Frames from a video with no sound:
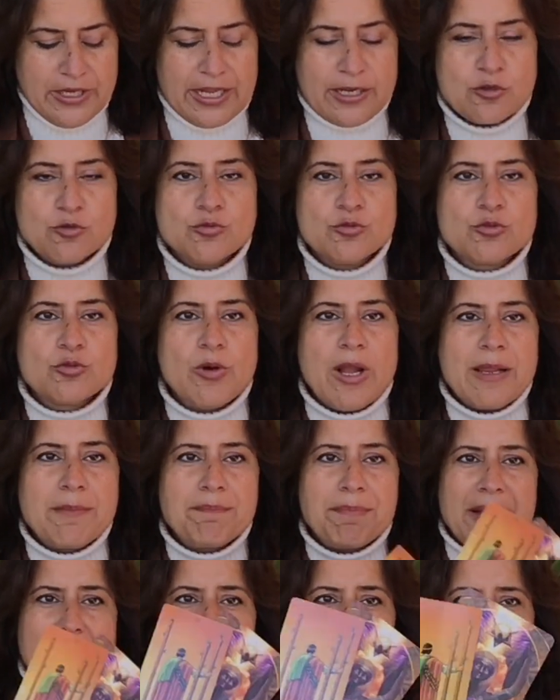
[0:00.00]
Like, who do I
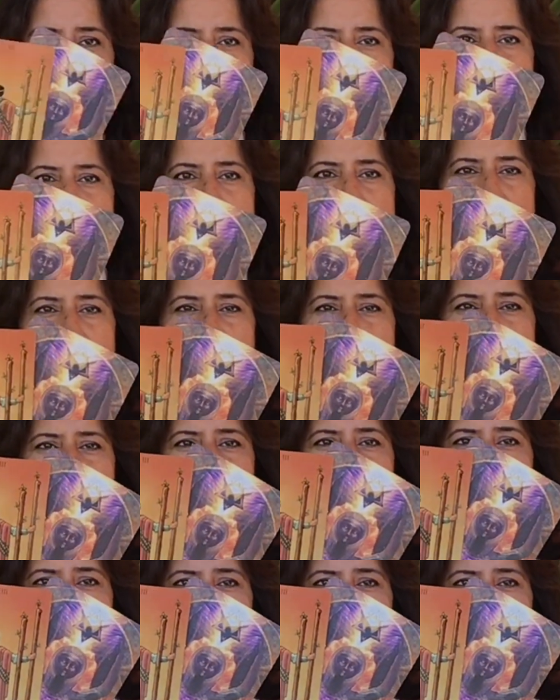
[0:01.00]
plan with? I've been